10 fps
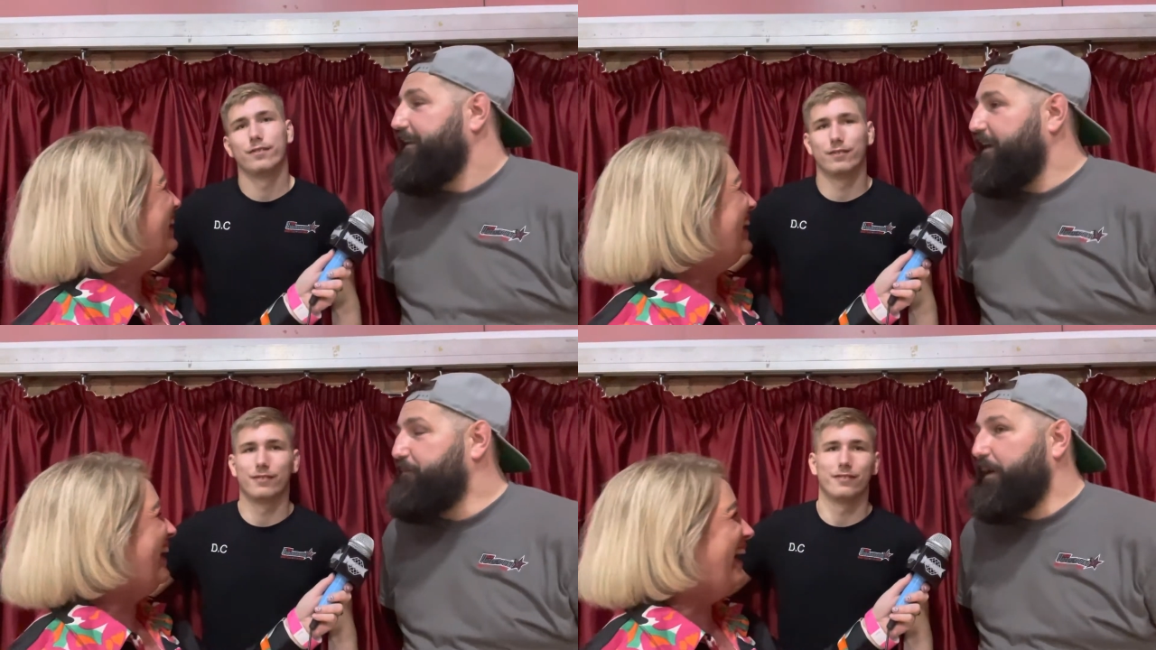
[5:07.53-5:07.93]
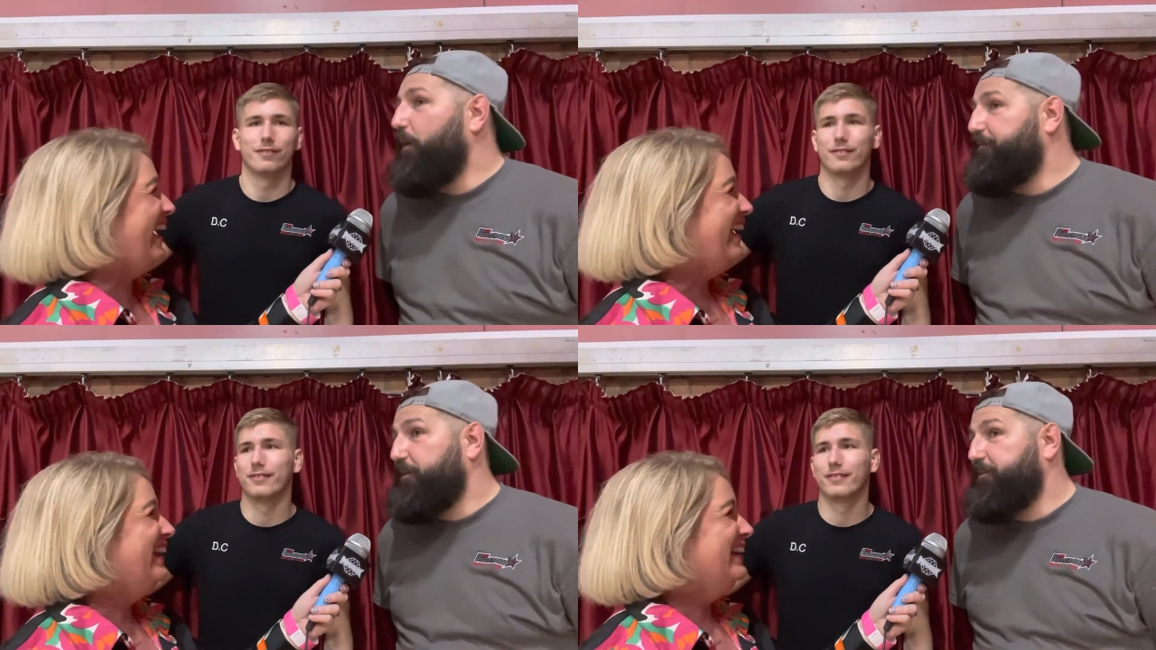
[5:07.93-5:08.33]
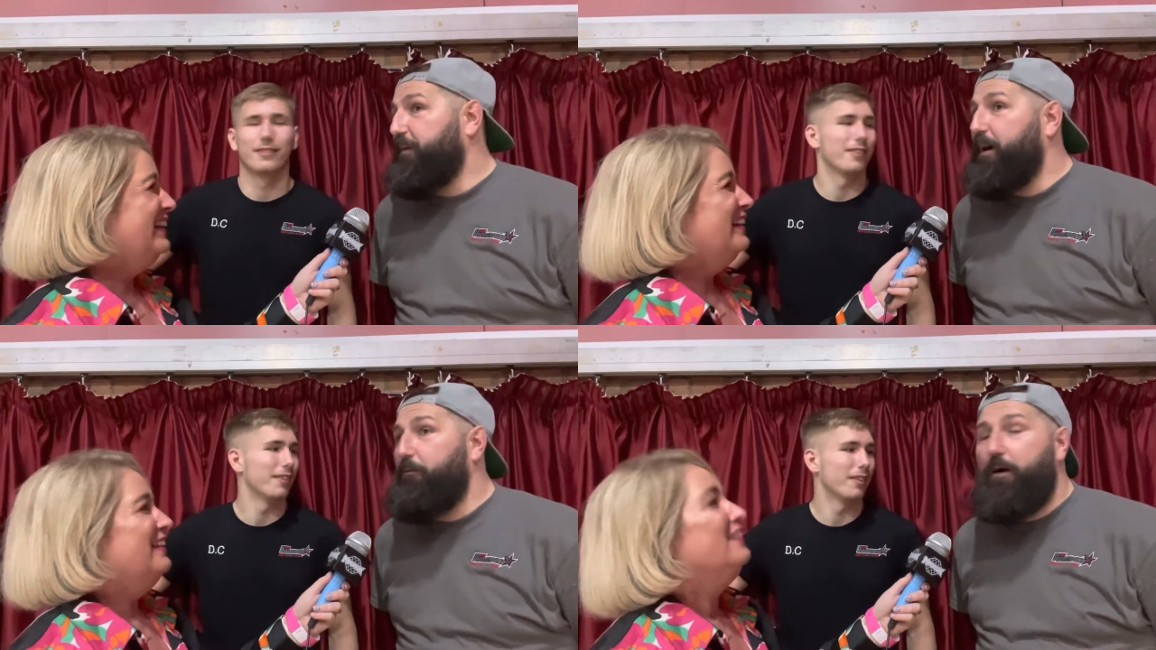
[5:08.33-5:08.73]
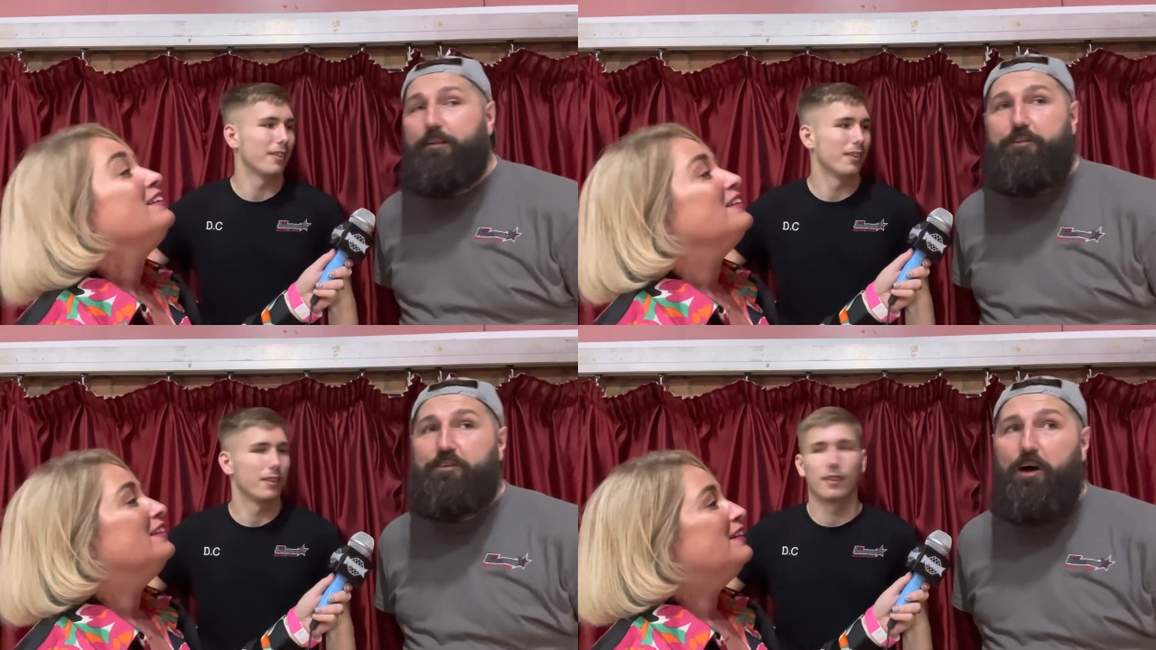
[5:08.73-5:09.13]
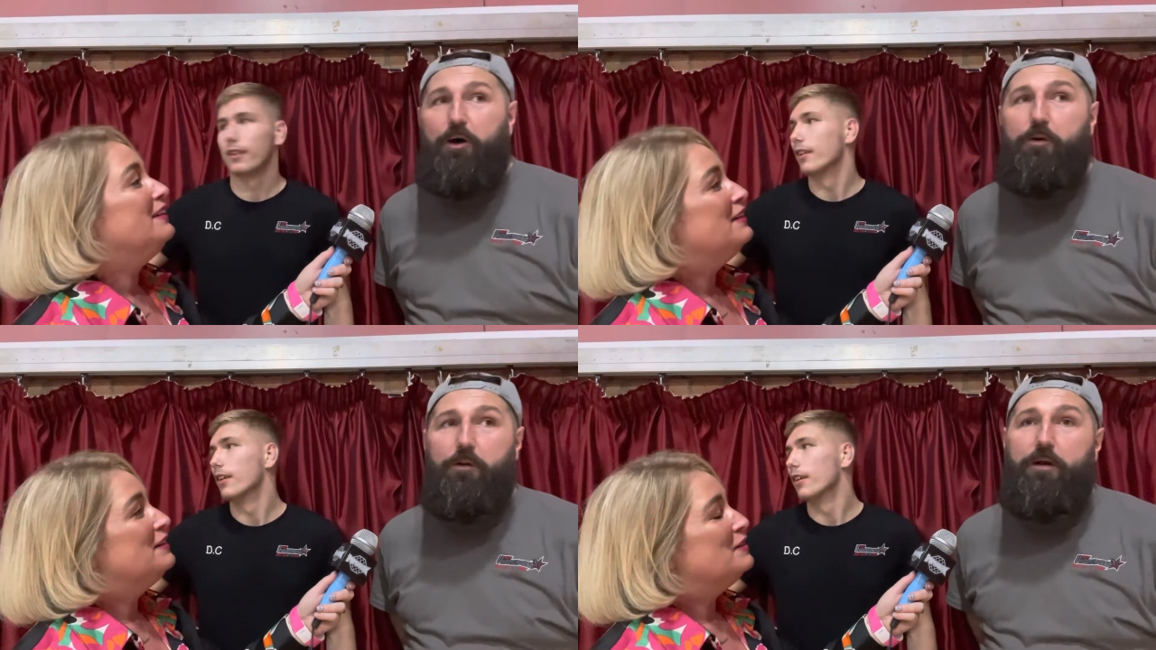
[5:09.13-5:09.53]
Speaker 1: they've been offers for that one,
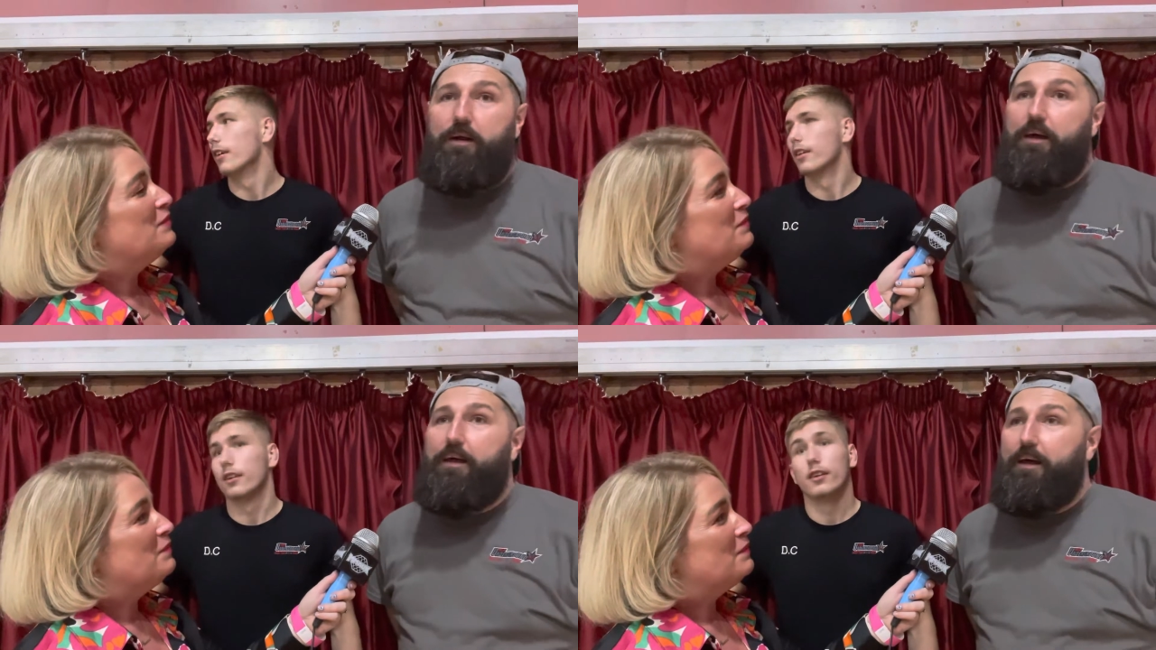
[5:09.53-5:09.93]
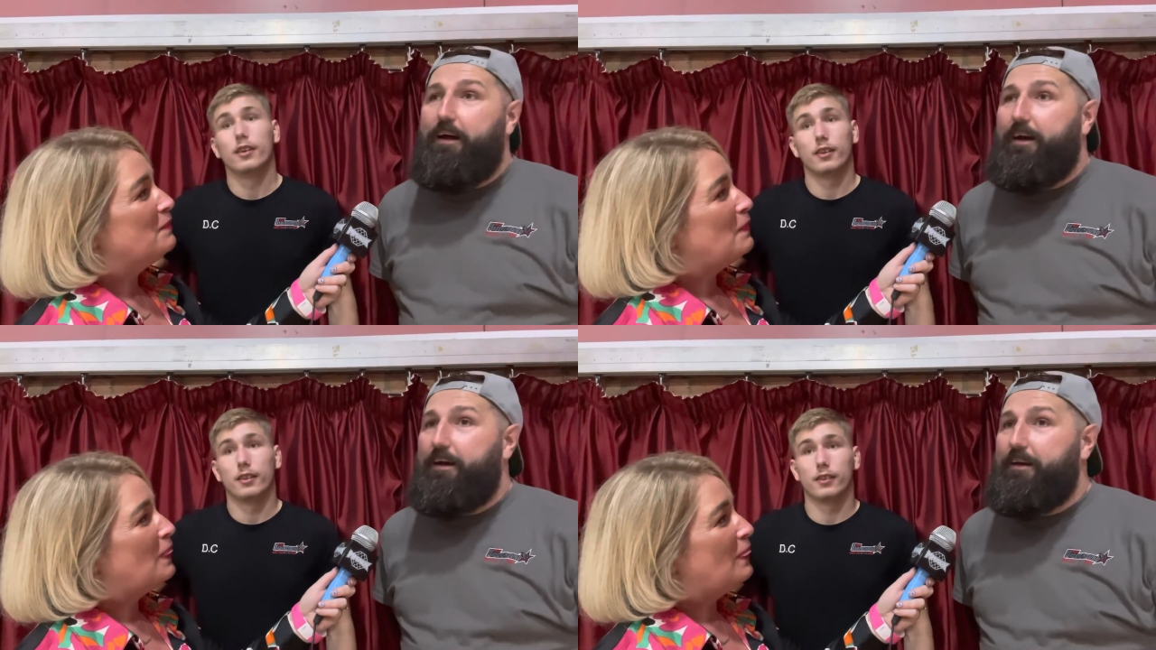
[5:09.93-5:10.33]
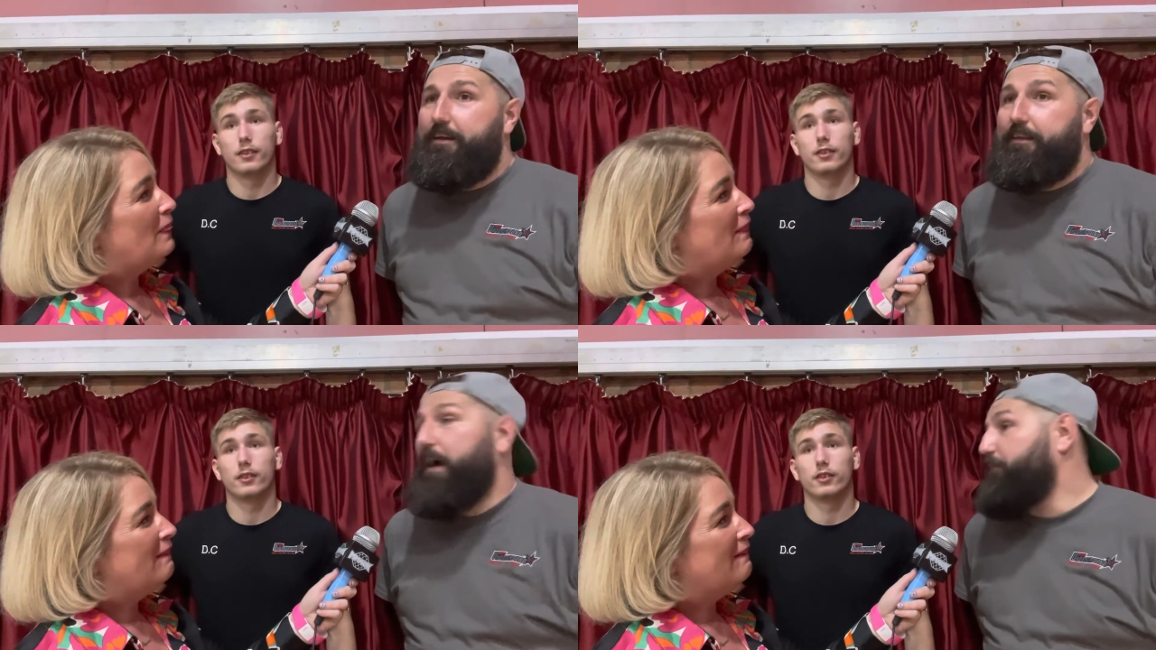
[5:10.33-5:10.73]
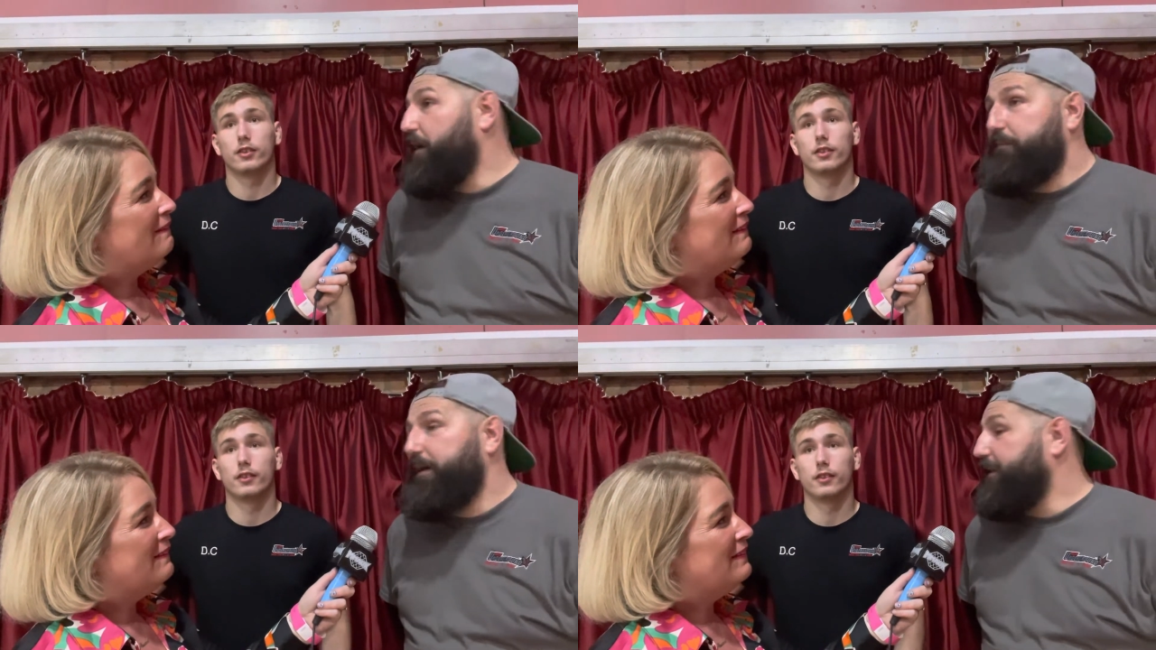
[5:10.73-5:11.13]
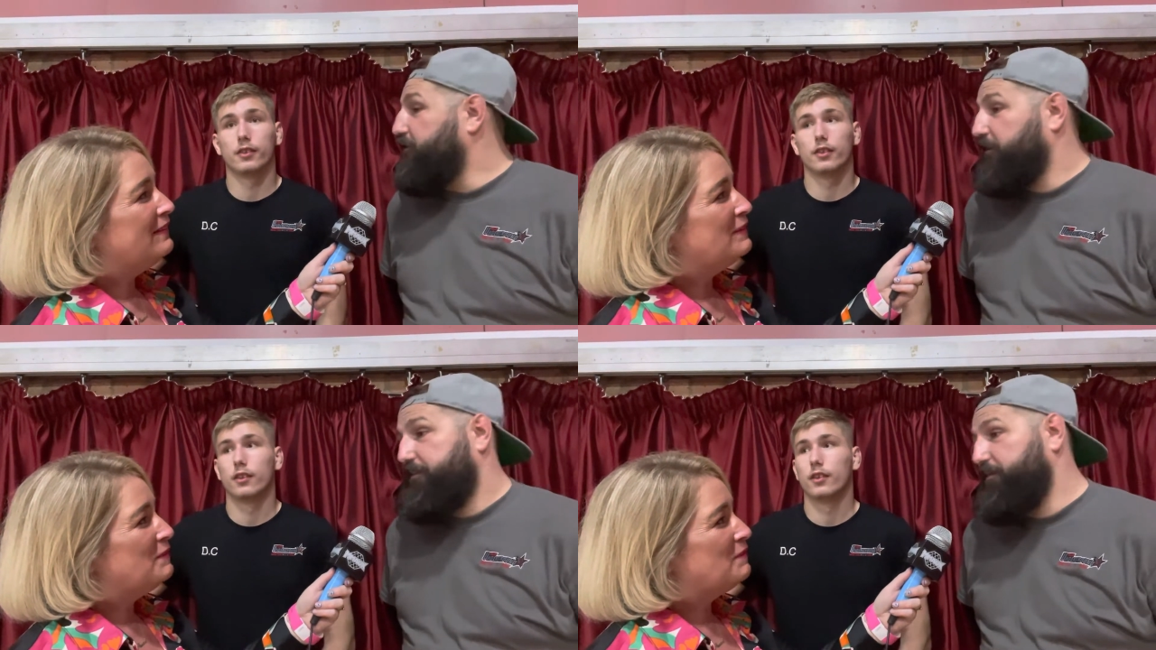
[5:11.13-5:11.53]
so that might be an
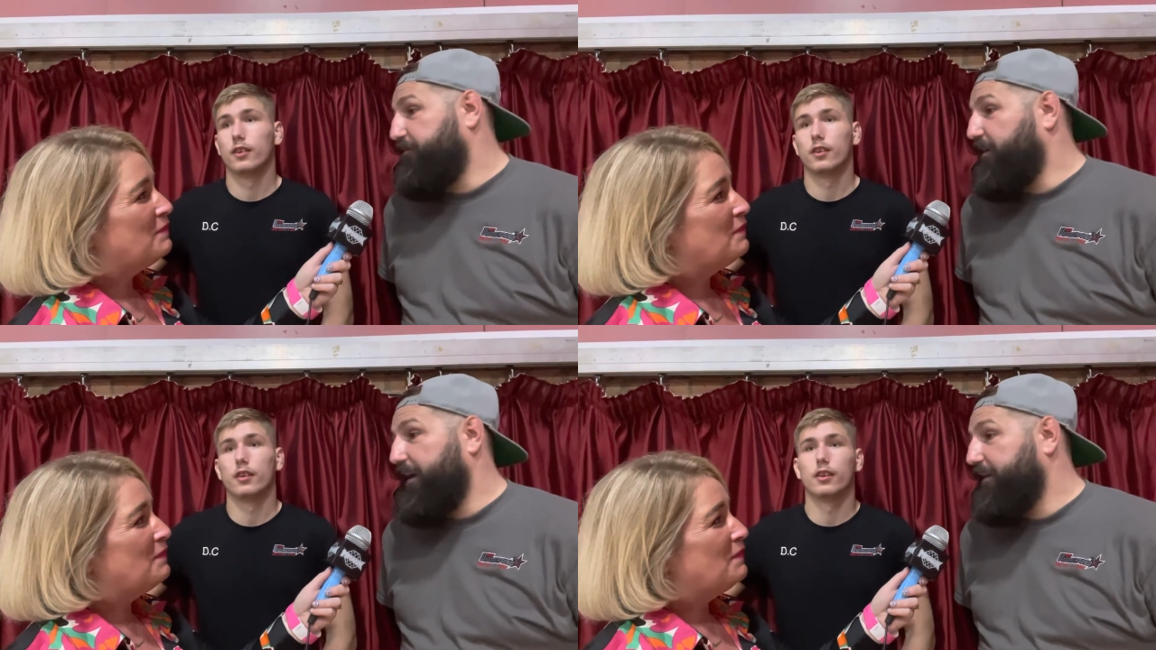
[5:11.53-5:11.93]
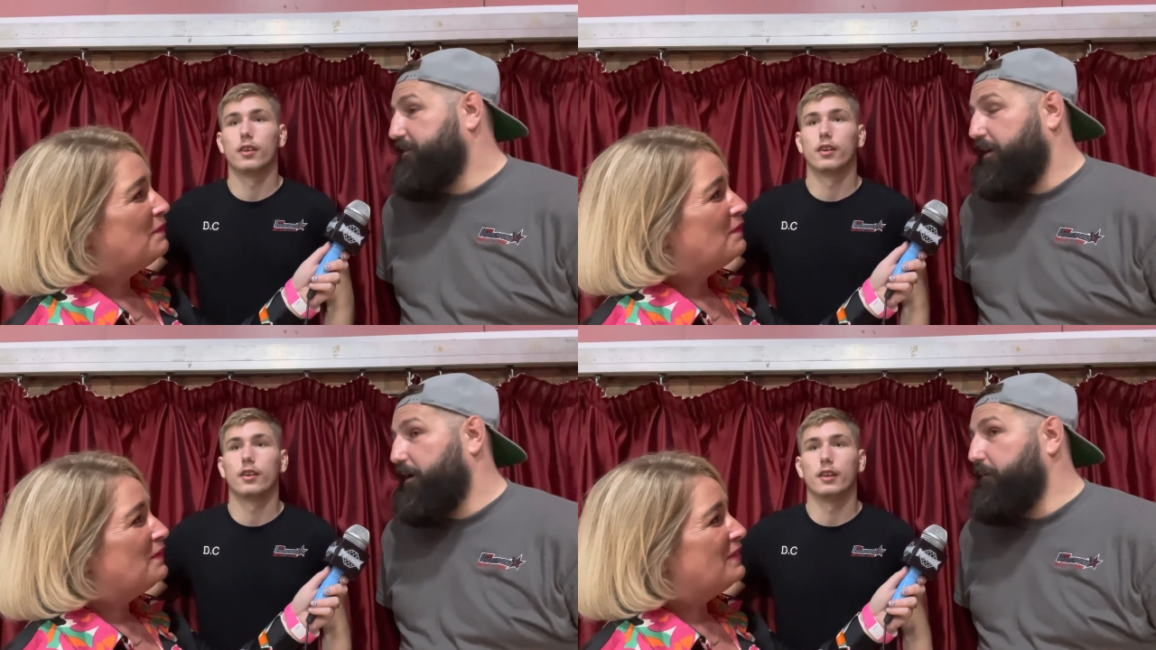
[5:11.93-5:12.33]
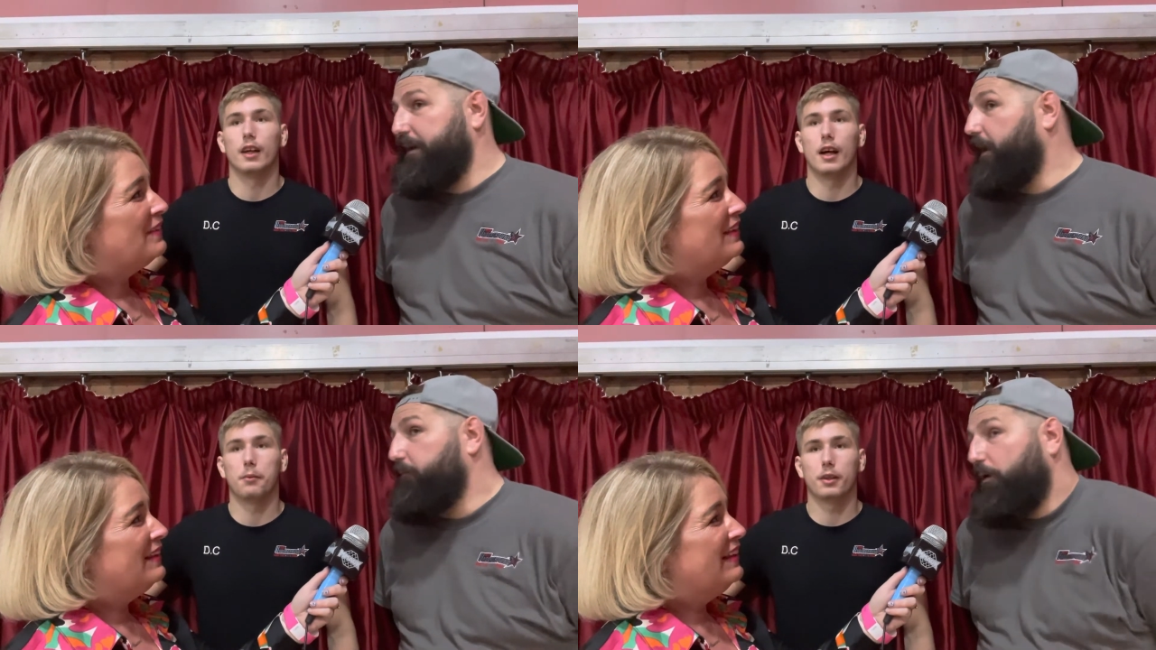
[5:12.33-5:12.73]
interesting fight. Do you know what I mean? Like,